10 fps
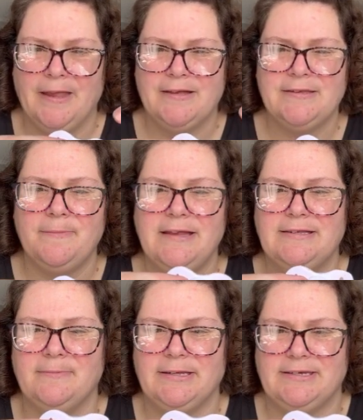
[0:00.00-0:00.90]
something
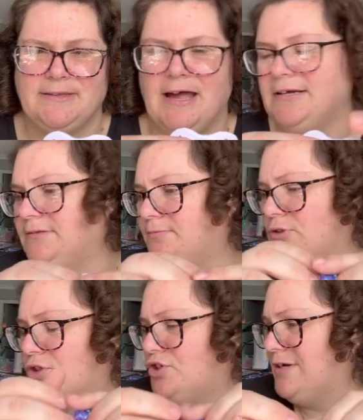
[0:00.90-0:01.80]
similar to that.
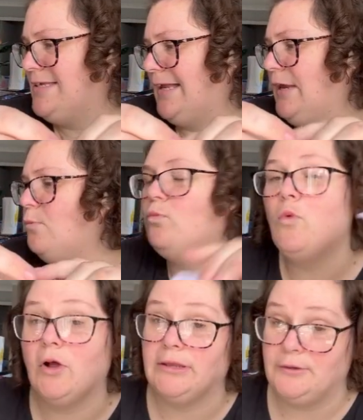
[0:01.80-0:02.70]
Not sure exactly
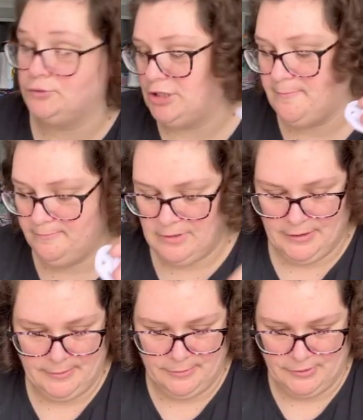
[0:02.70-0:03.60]
what little gem I'm
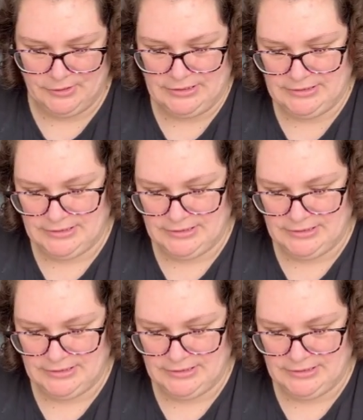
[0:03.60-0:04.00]
going to put on it.